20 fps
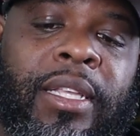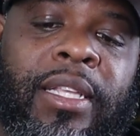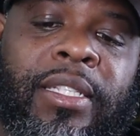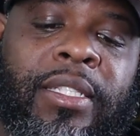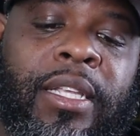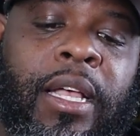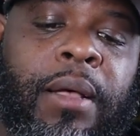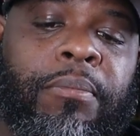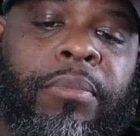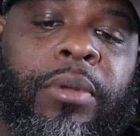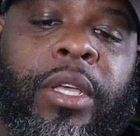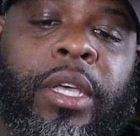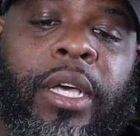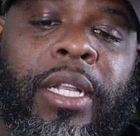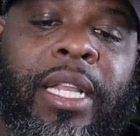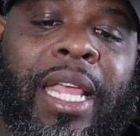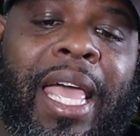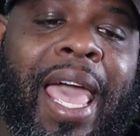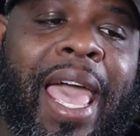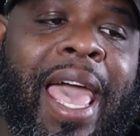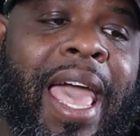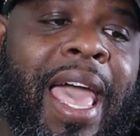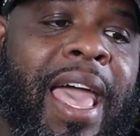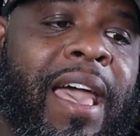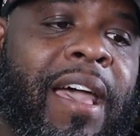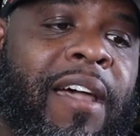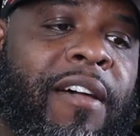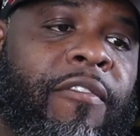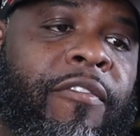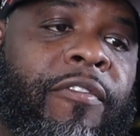Something good to
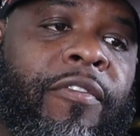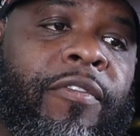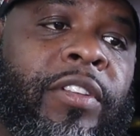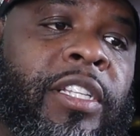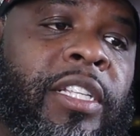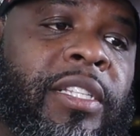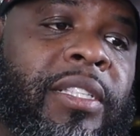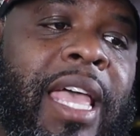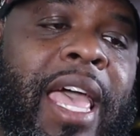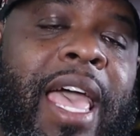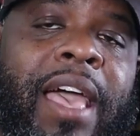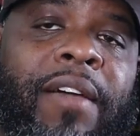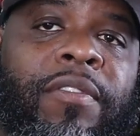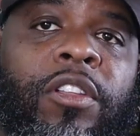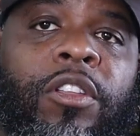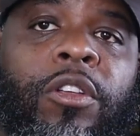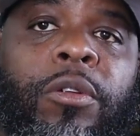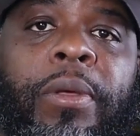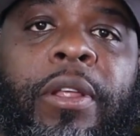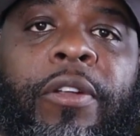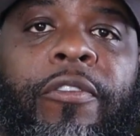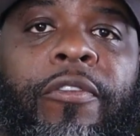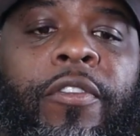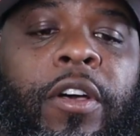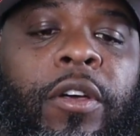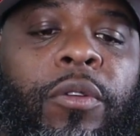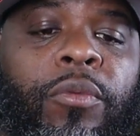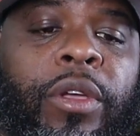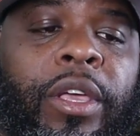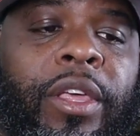have, just to have a little bit of
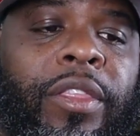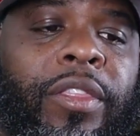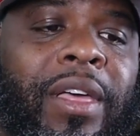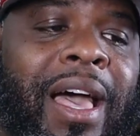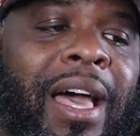fun with.